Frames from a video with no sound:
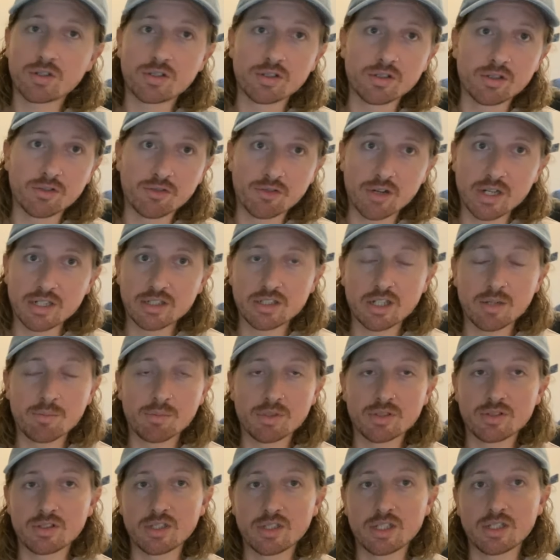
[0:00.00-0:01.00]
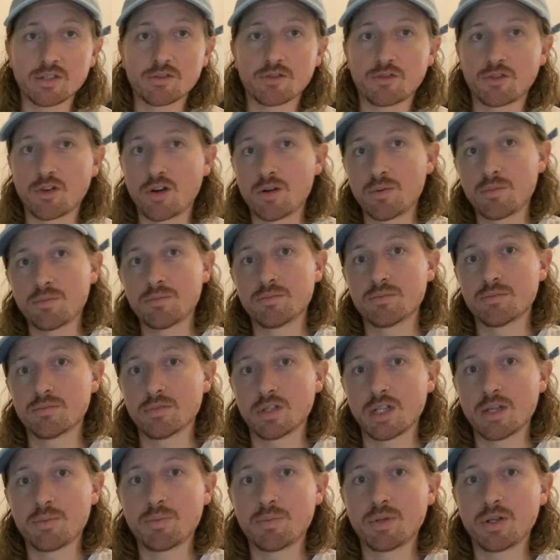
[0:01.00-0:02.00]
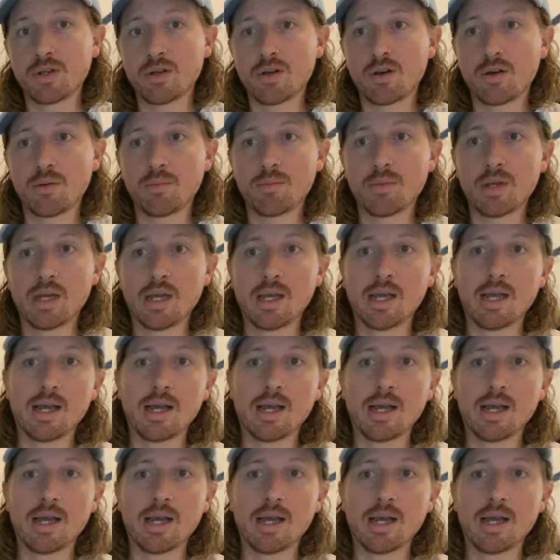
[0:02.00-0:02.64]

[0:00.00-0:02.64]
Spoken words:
to the French embassy from Le Phnom,